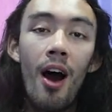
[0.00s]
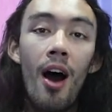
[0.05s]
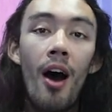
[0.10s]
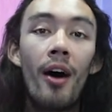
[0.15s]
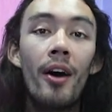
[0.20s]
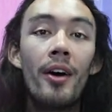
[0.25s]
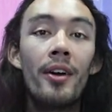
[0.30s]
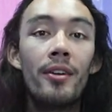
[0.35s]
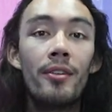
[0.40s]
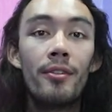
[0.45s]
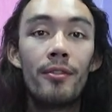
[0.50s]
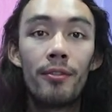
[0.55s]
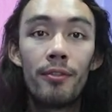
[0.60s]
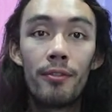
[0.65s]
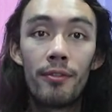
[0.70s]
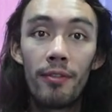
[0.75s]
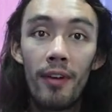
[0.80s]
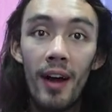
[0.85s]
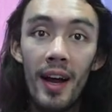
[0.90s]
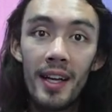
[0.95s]
on
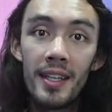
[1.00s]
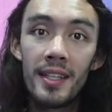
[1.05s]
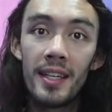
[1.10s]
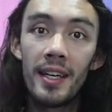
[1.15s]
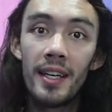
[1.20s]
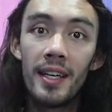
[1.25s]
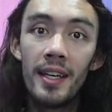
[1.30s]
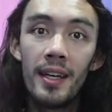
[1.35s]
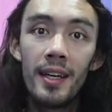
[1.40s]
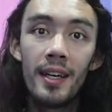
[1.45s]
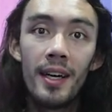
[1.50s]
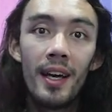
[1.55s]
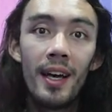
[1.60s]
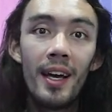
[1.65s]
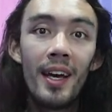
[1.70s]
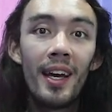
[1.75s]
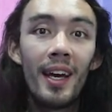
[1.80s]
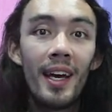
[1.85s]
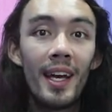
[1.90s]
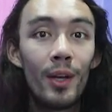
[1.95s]
Friday,
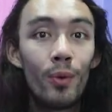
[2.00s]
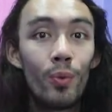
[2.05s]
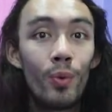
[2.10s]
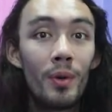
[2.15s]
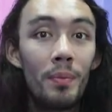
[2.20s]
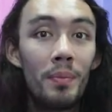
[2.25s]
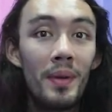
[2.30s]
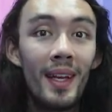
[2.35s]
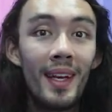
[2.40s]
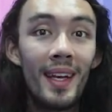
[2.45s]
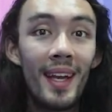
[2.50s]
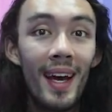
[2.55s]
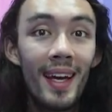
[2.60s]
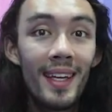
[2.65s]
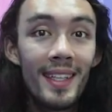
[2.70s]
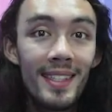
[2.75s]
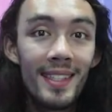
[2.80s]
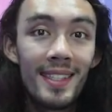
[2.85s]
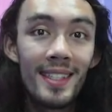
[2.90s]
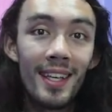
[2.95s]
it would be
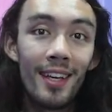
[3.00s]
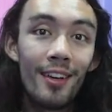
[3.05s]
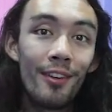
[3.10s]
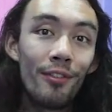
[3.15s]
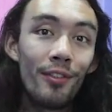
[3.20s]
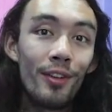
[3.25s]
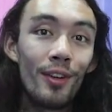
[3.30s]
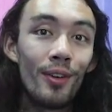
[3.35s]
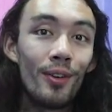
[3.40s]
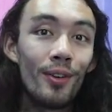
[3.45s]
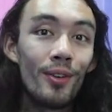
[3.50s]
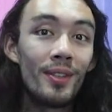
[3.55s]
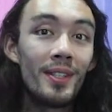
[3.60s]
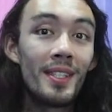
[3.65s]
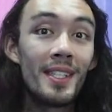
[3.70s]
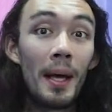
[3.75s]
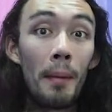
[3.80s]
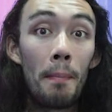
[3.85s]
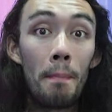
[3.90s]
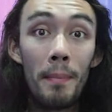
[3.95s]
nice if you
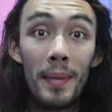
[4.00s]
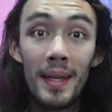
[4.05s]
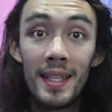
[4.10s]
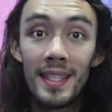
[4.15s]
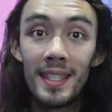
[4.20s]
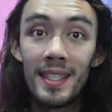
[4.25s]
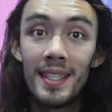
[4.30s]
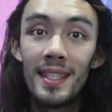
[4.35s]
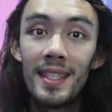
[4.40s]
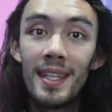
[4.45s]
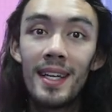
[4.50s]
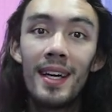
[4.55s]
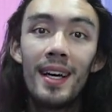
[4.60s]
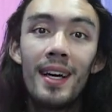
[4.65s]
submitted